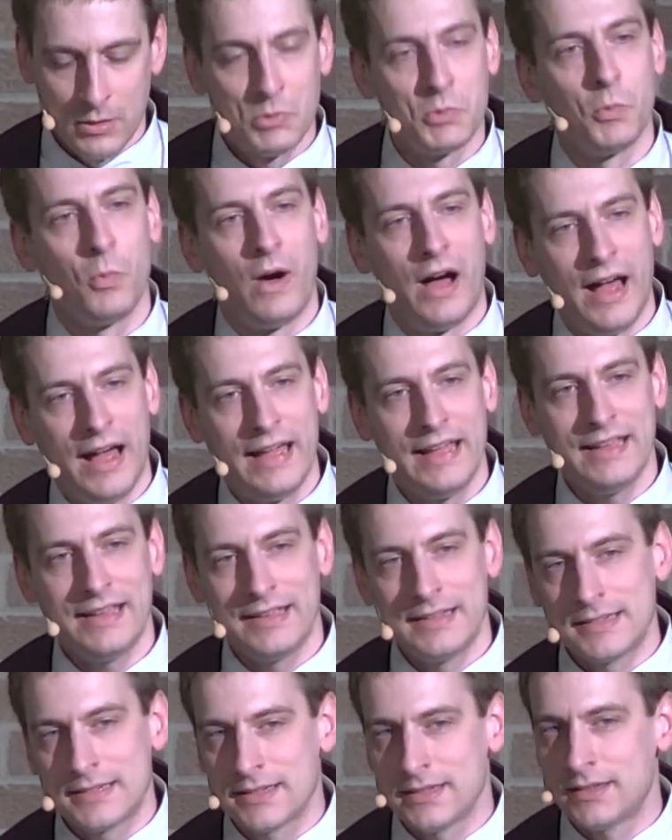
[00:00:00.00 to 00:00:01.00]
Why
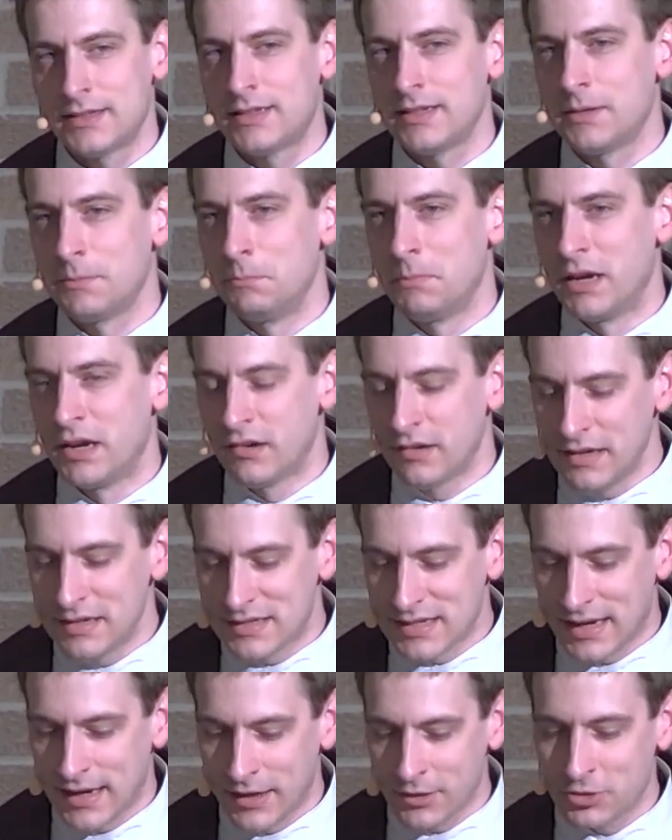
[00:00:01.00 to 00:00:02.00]
is it that
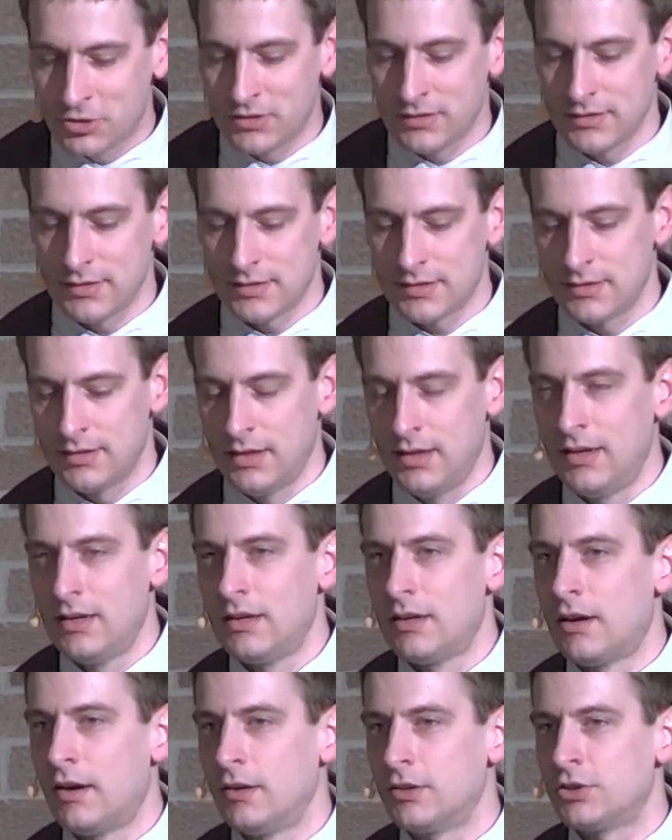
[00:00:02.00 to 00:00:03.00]
Mary's actions,
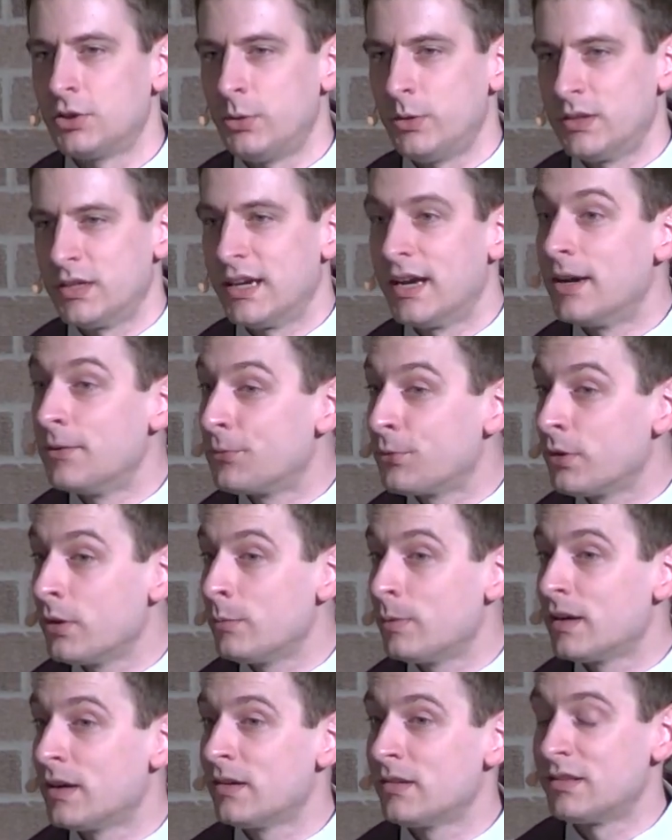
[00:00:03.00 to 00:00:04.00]
are told
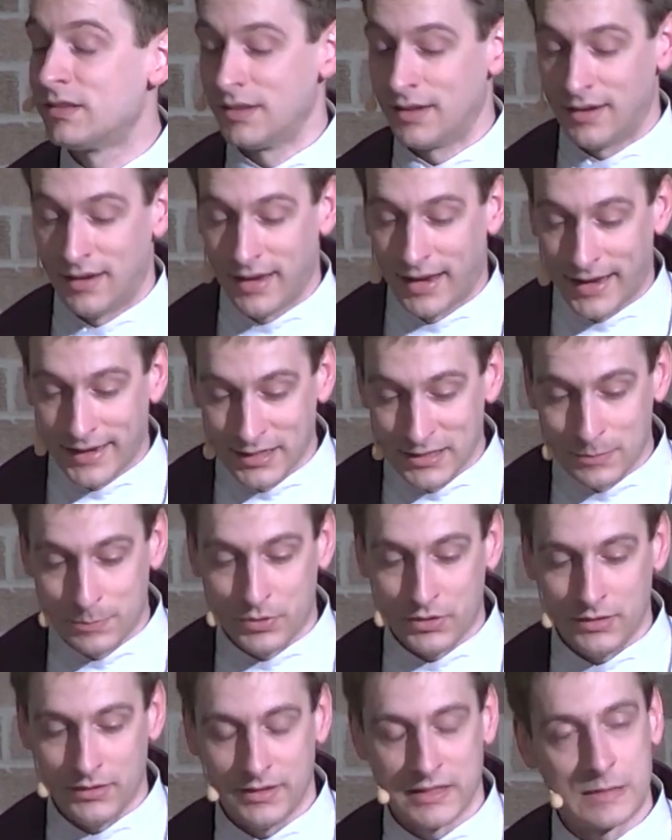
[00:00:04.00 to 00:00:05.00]
everywhere, the
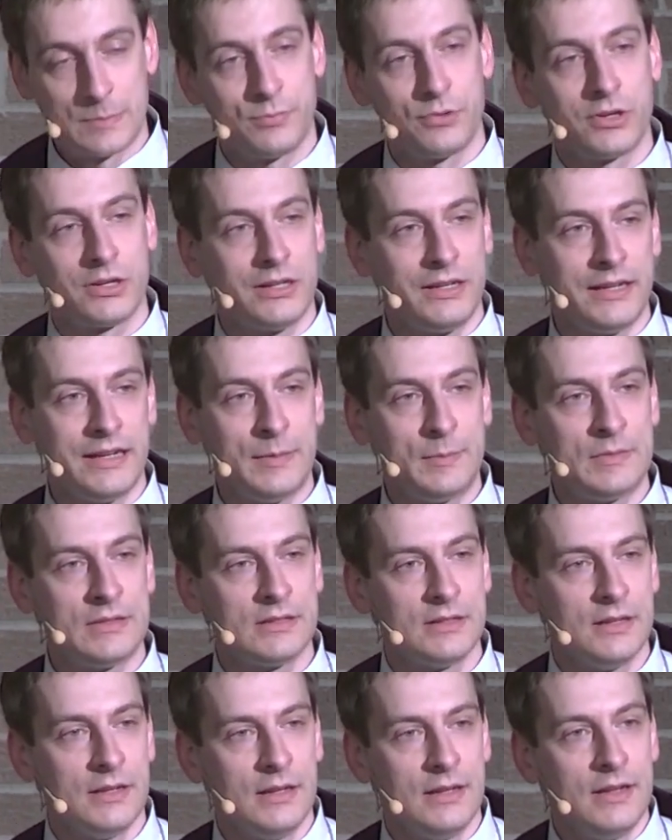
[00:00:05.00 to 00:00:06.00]
gospel is proclaimed?
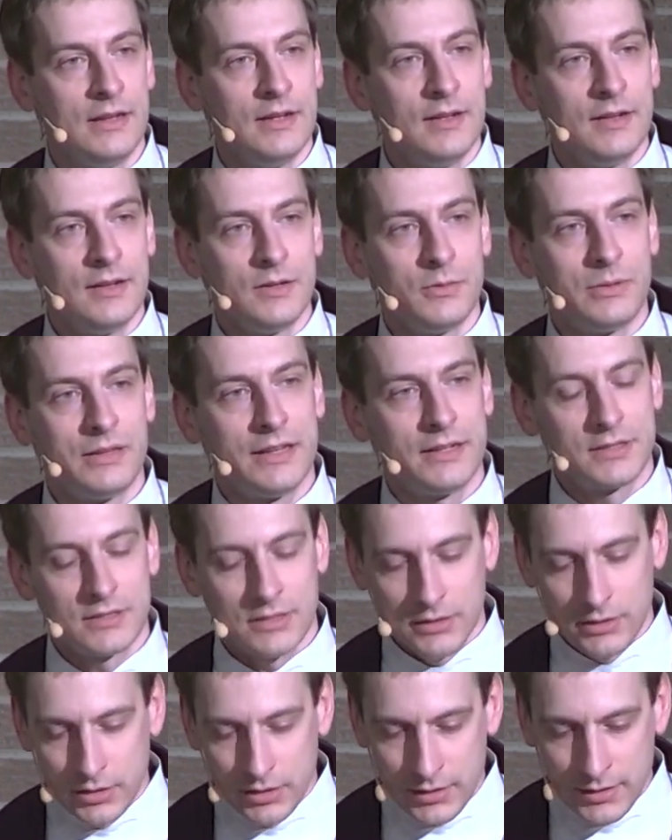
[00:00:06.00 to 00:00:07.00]
Well, let's
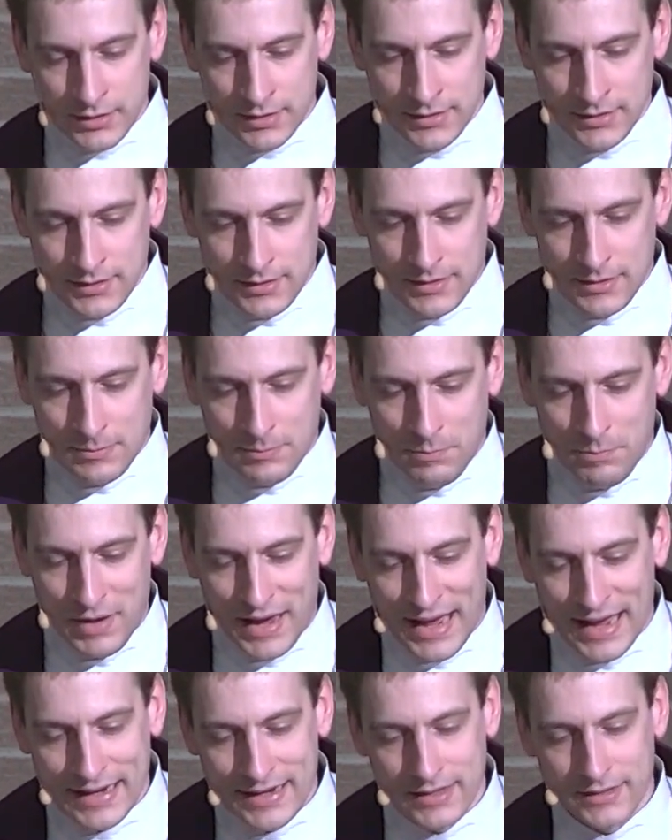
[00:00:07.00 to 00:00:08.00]
look
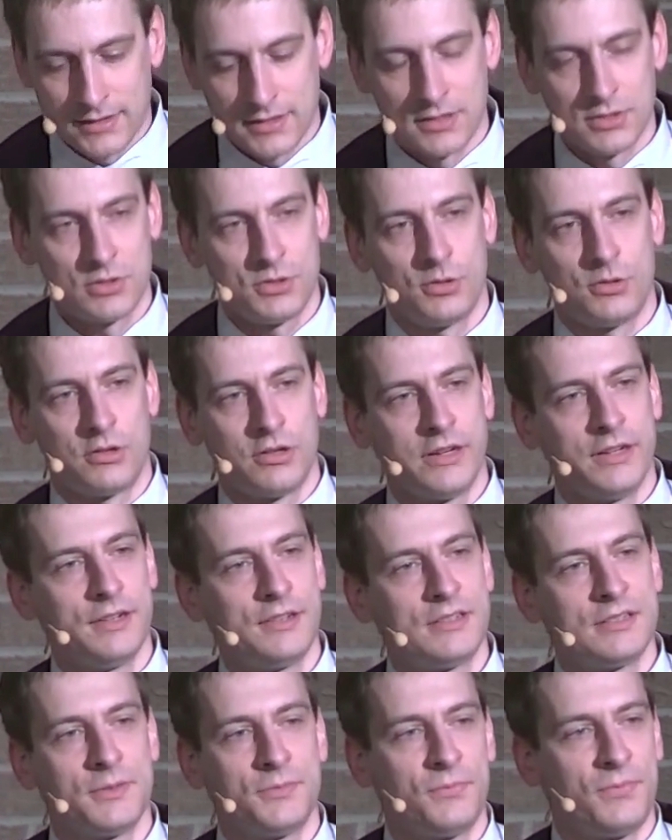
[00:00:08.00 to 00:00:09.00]
back at the story
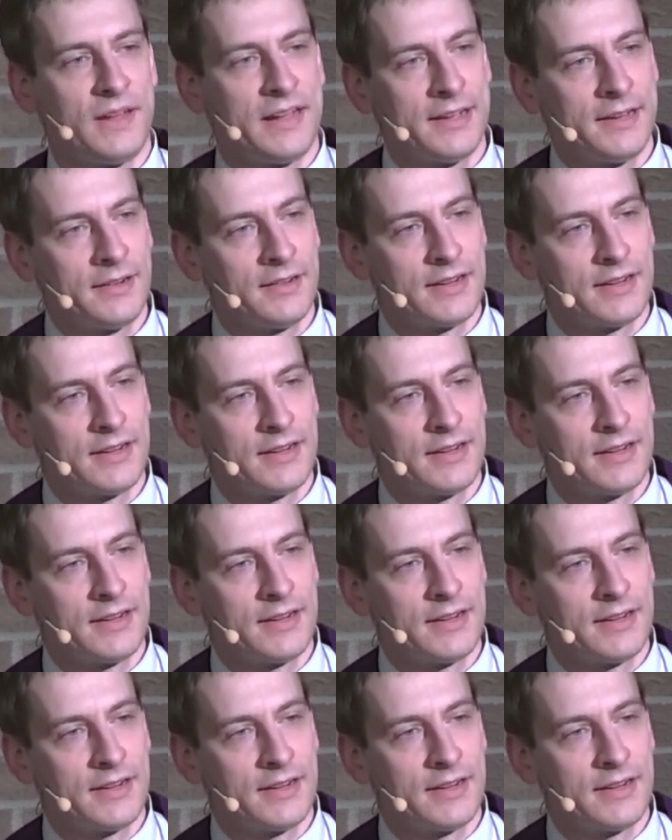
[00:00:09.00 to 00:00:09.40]
to find